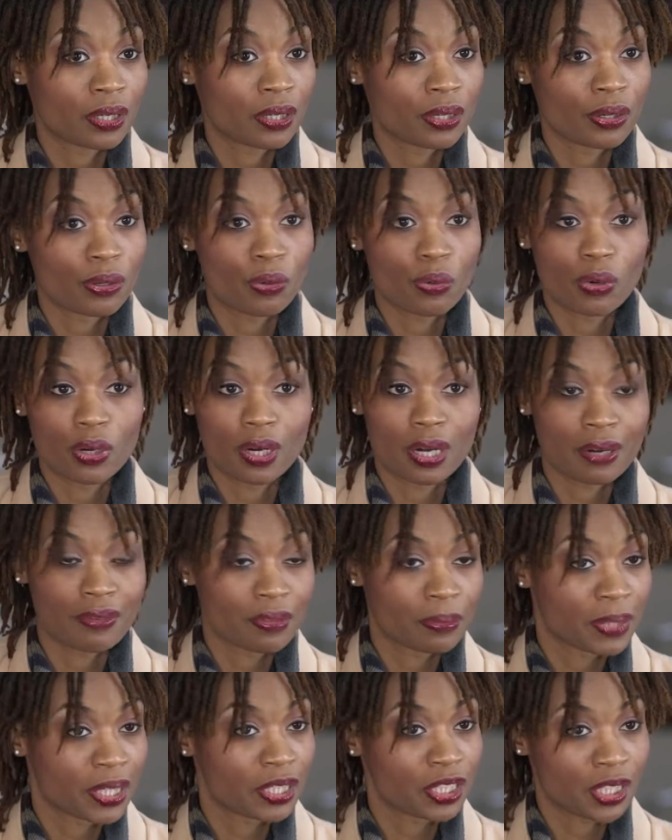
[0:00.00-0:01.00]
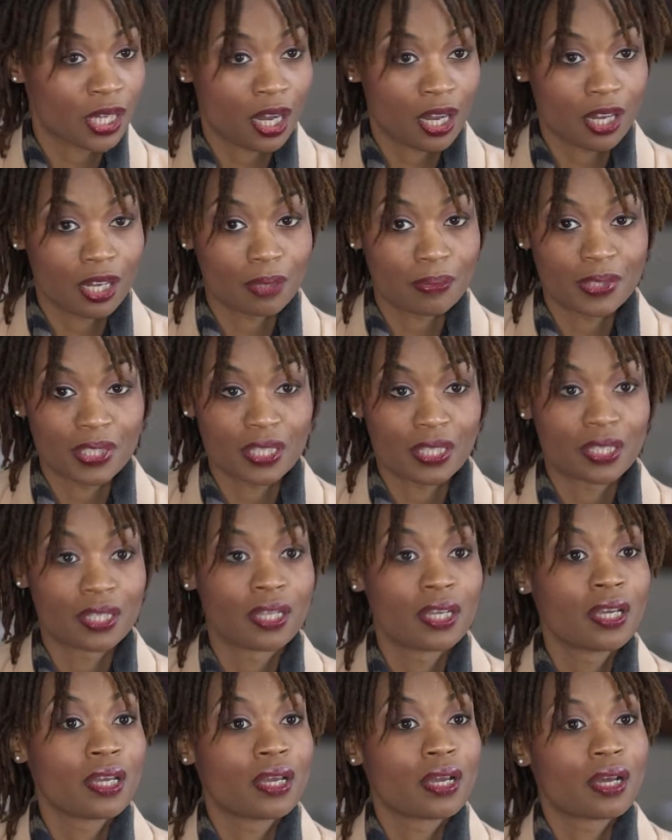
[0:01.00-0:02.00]
or government jobs and
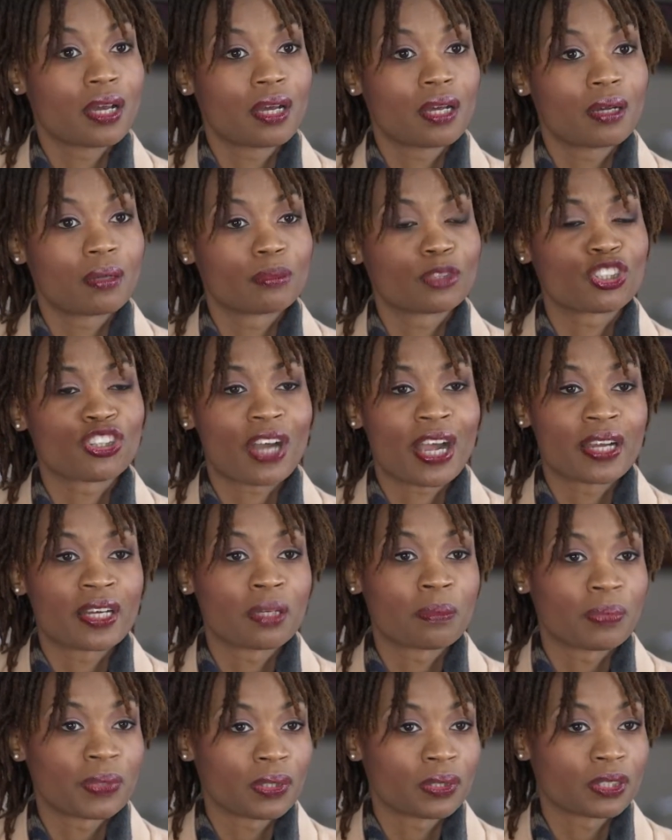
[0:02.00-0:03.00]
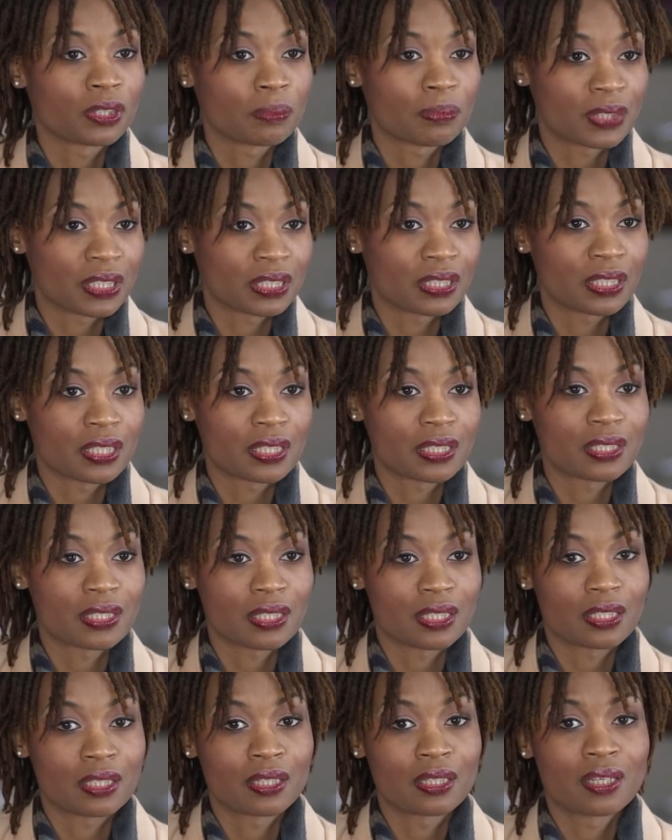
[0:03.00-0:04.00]
trying to build a business
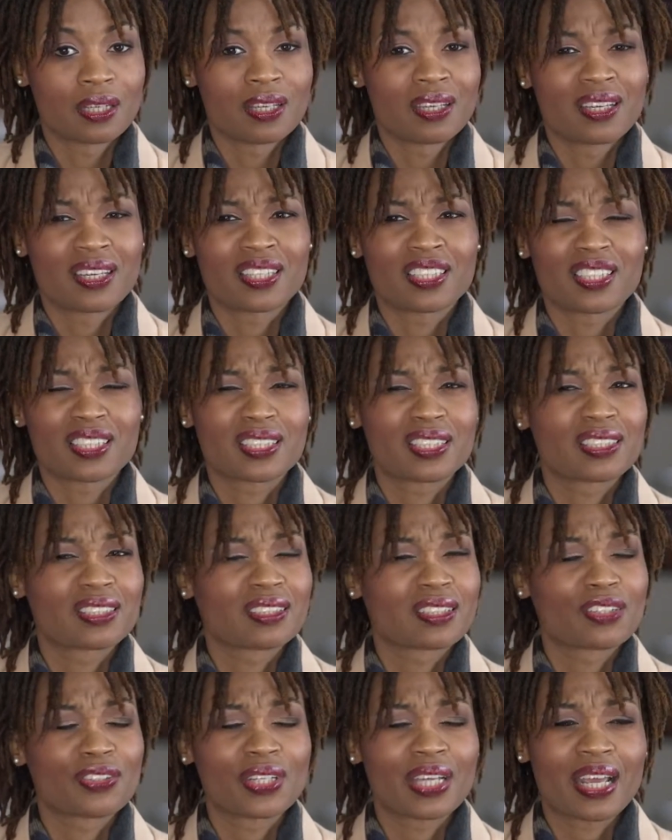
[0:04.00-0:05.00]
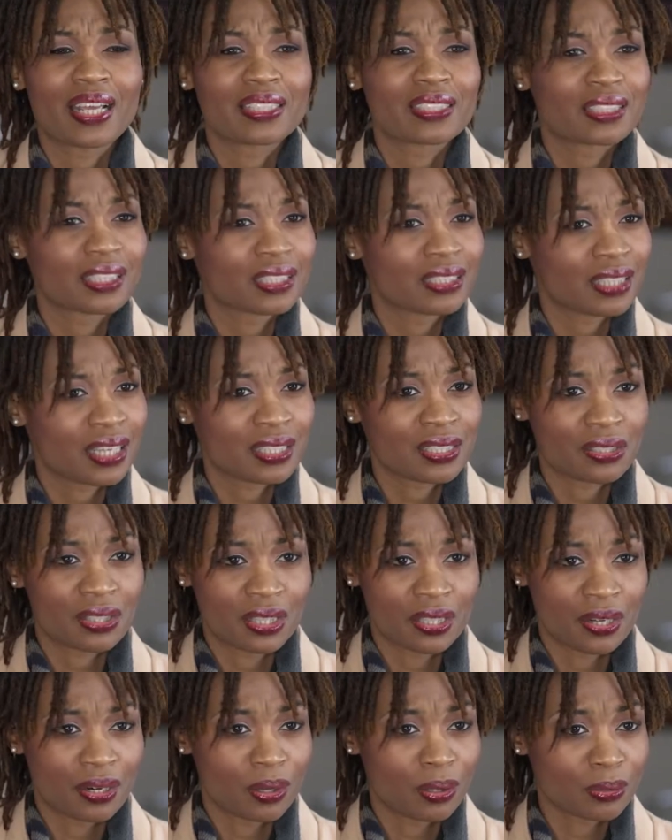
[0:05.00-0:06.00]
and just create success on
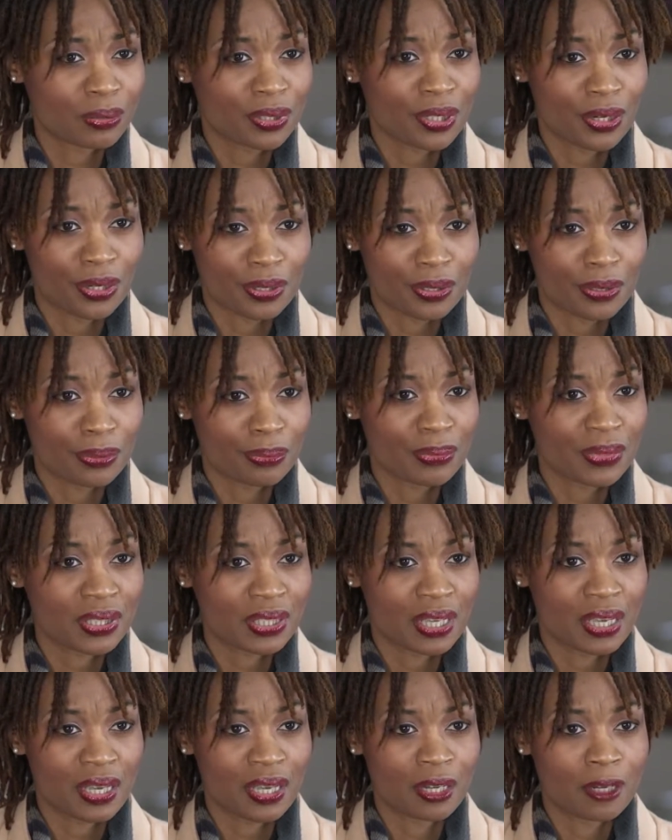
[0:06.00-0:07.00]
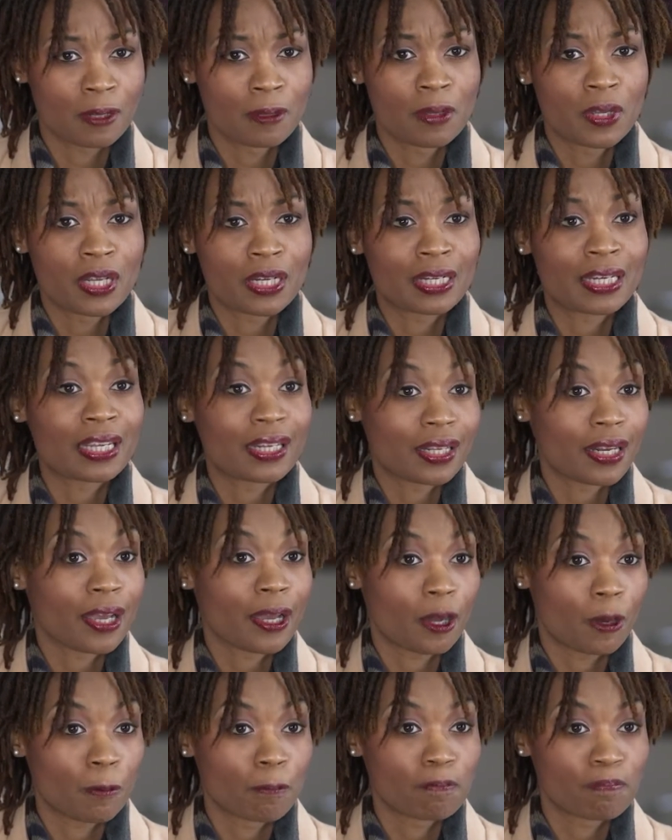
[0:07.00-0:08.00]
their own terms and needed
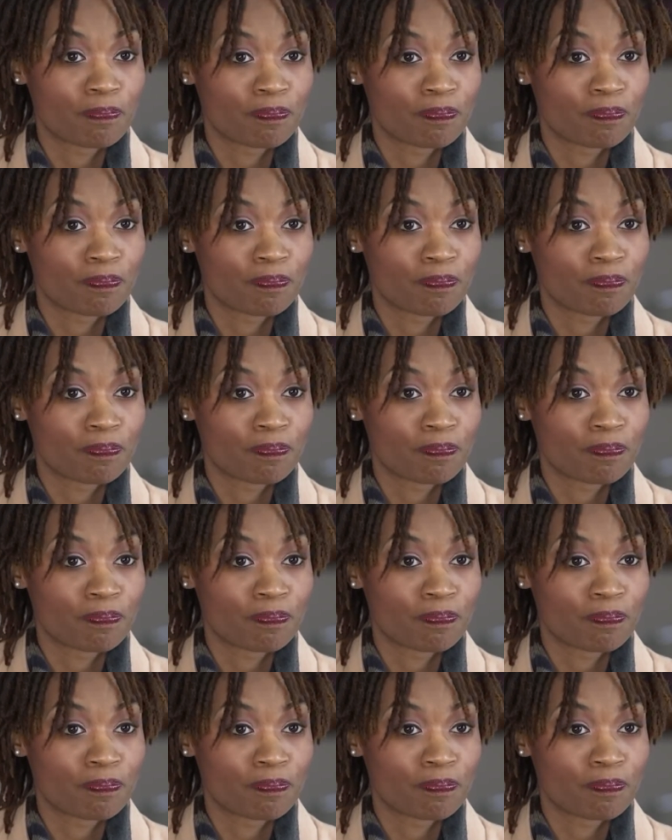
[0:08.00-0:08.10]
help.